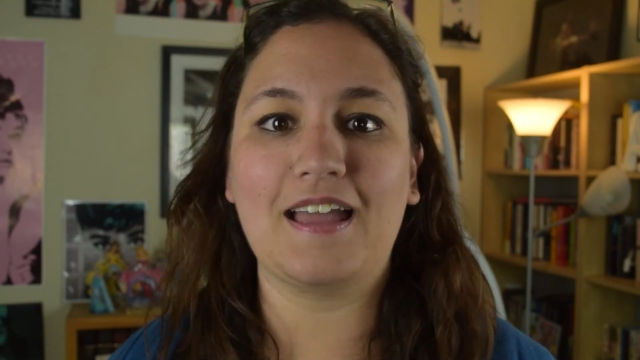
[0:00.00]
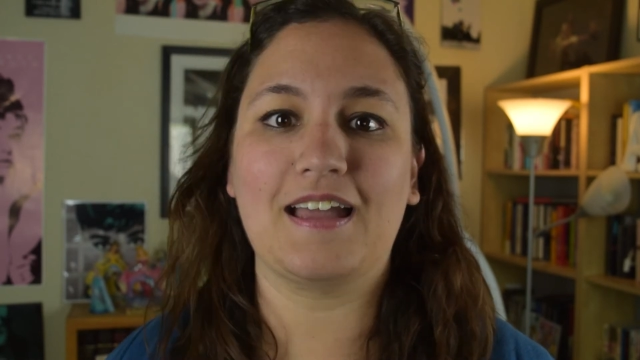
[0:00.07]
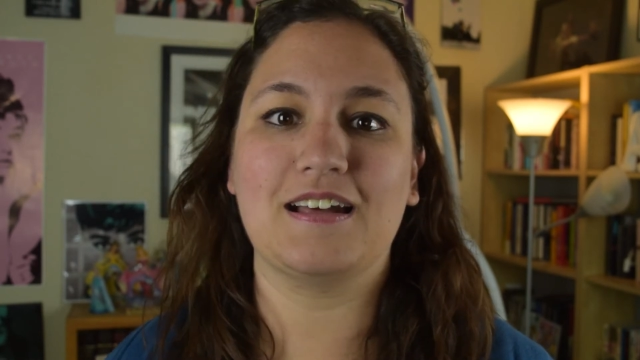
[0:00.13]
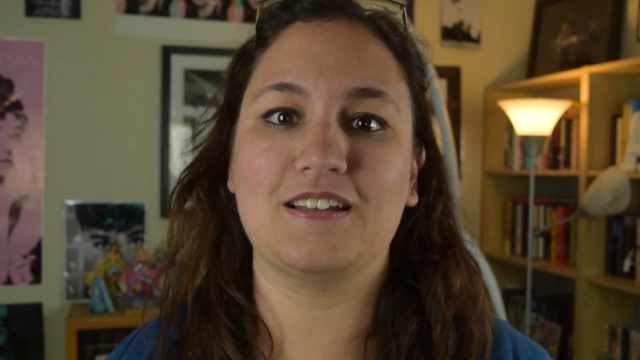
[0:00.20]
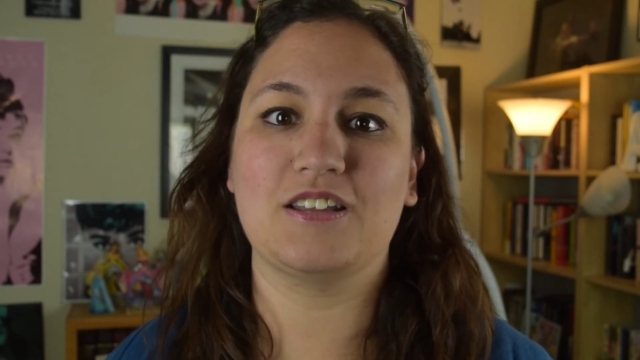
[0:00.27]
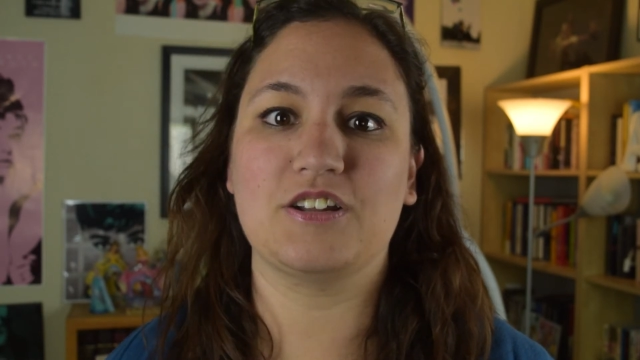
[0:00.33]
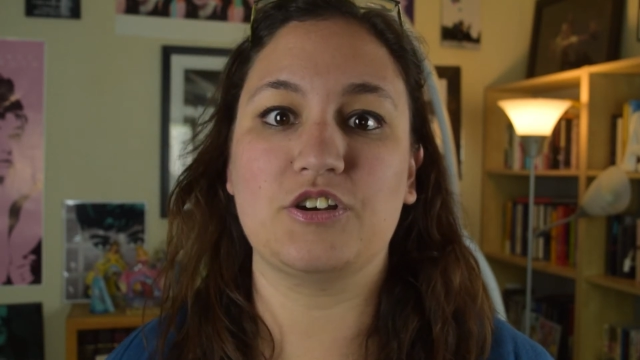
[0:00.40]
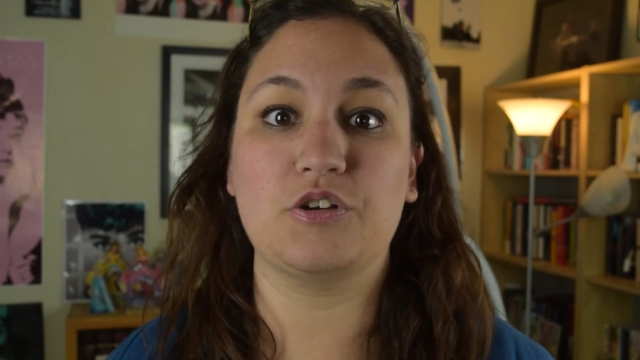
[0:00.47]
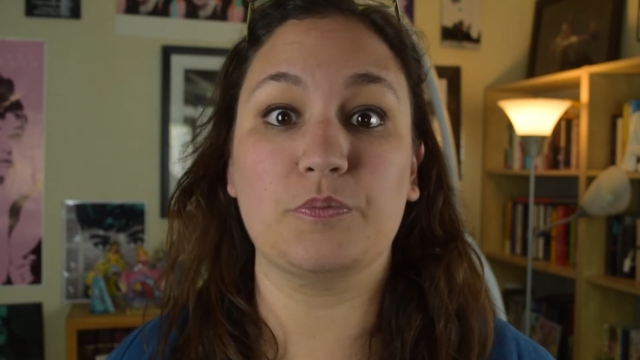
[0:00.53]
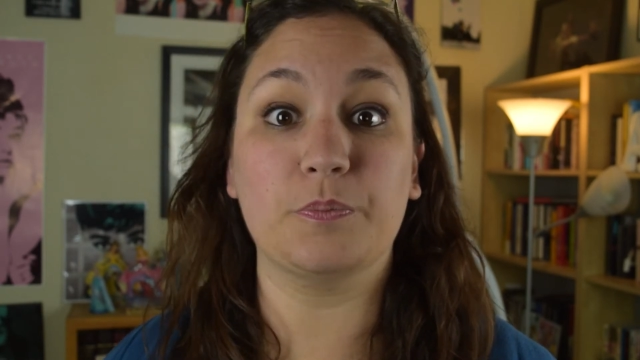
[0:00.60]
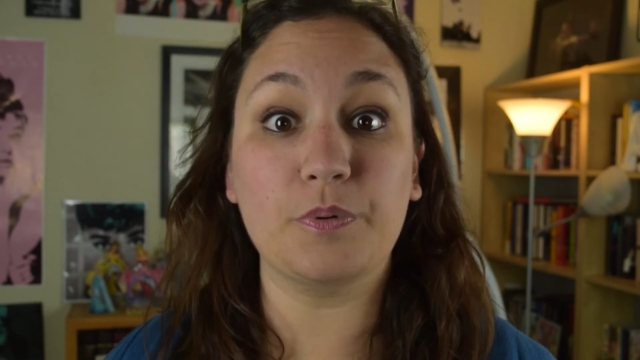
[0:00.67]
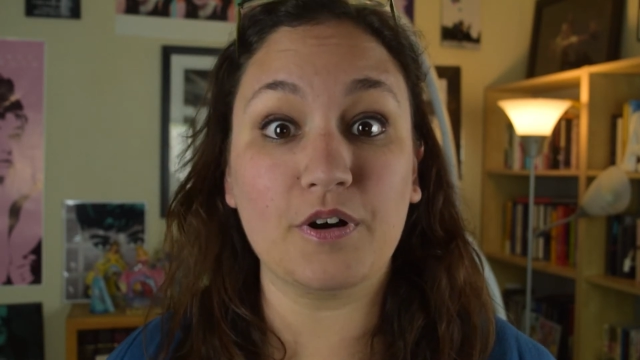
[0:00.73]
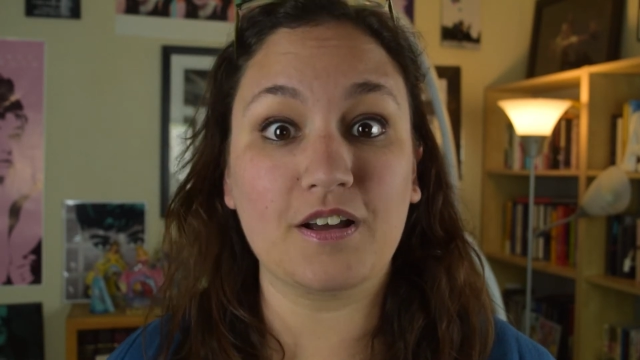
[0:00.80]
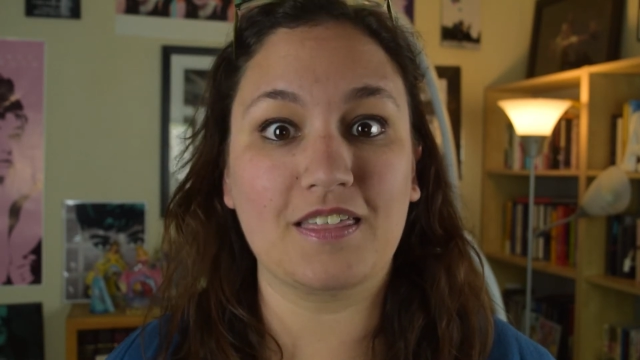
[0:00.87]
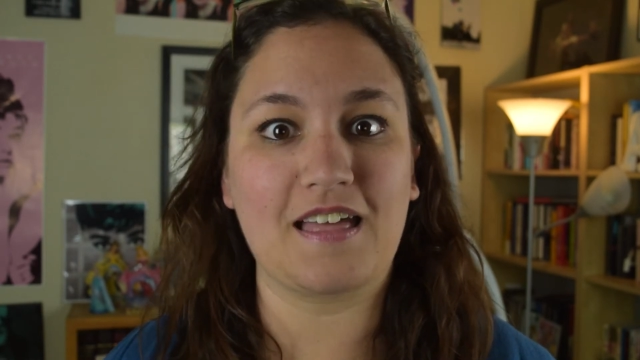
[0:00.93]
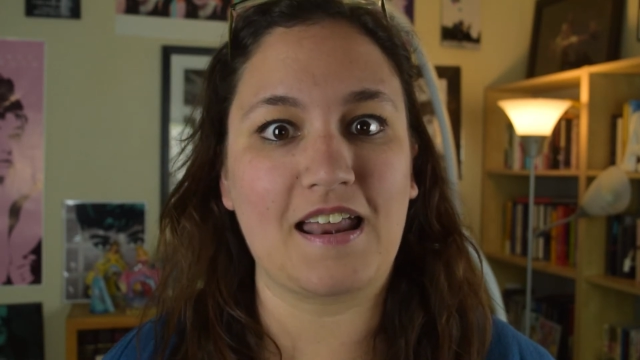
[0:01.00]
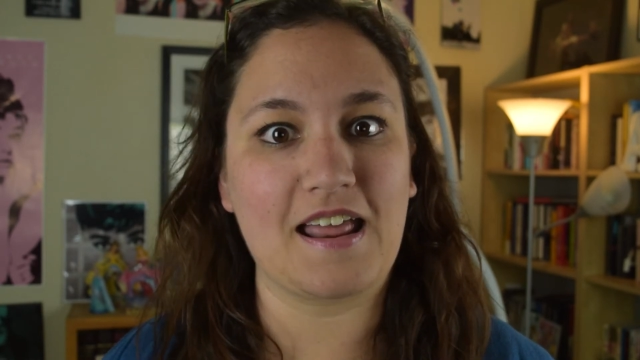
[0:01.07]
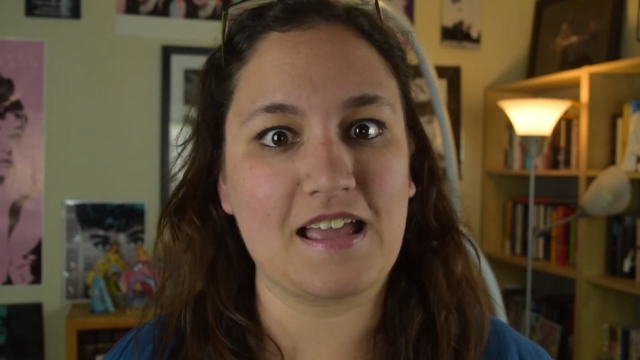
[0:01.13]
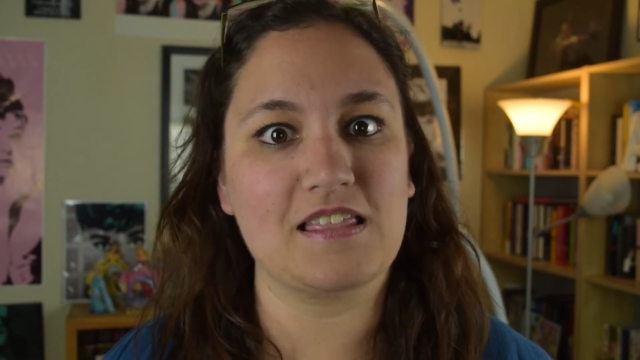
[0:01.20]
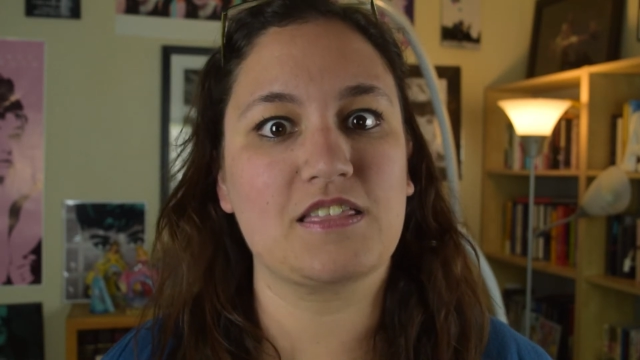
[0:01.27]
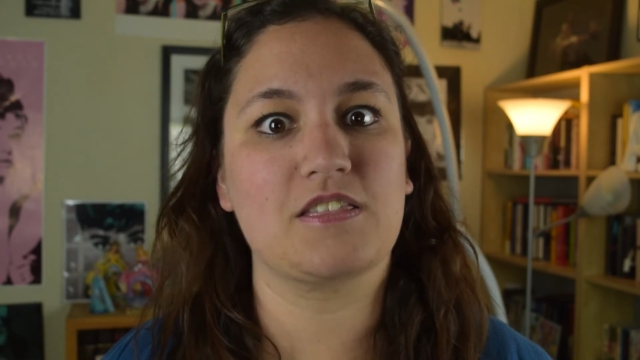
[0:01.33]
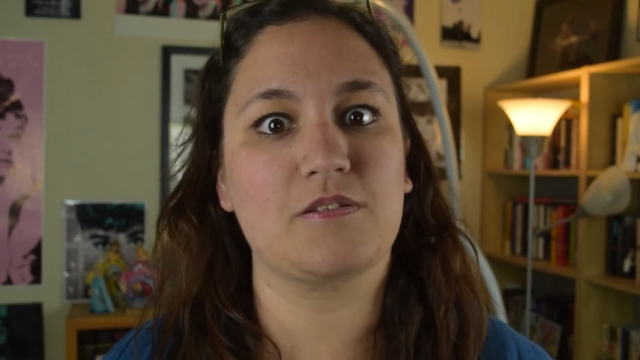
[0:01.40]
and the new book, that
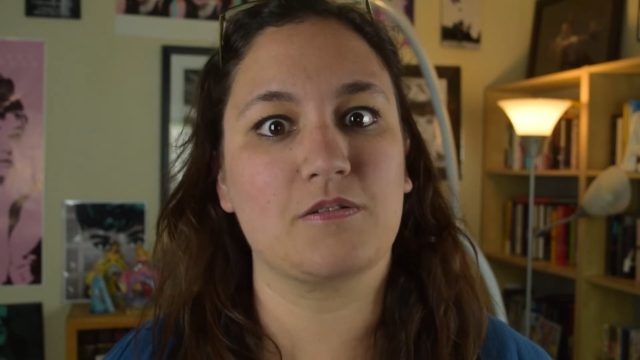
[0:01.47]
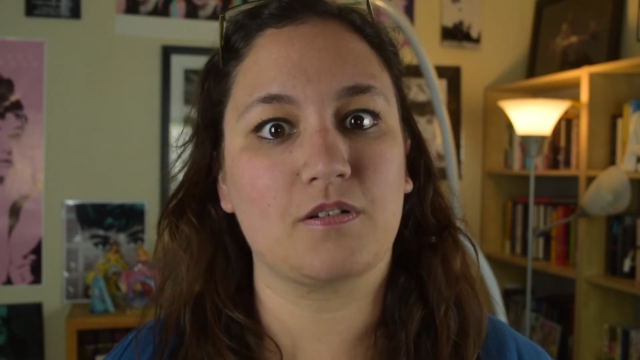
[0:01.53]
8th